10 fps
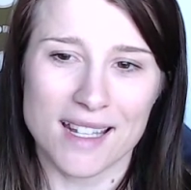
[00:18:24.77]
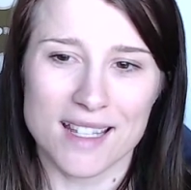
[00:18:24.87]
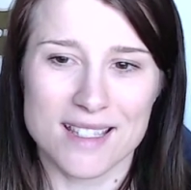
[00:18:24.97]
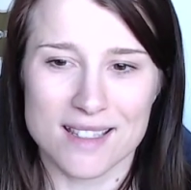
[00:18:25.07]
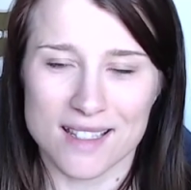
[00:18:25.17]

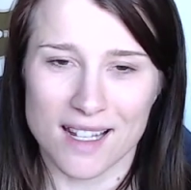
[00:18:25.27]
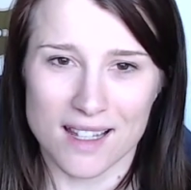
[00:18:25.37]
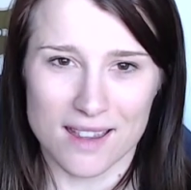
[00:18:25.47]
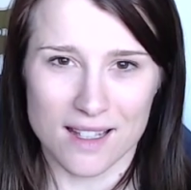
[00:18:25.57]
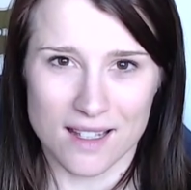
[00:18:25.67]
it's
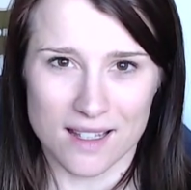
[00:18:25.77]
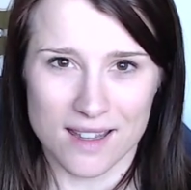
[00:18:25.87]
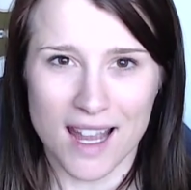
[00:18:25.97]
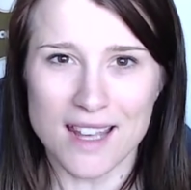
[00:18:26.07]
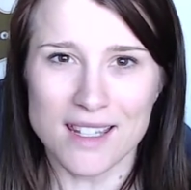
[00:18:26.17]

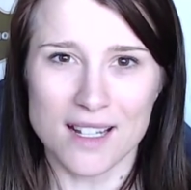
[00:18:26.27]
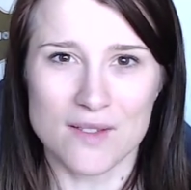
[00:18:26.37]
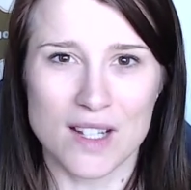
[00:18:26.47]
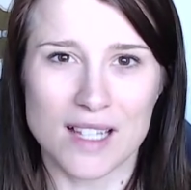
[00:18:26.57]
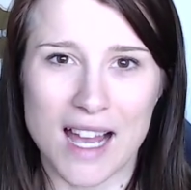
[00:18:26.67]
the ending of
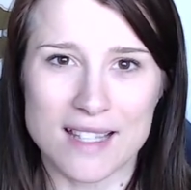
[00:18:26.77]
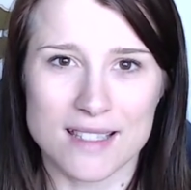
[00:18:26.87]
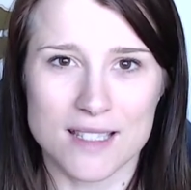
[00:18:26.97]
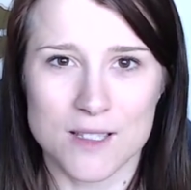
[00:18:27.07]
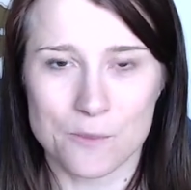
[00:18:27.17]
the class
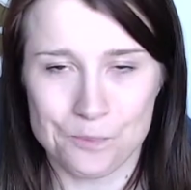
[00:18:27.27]
is,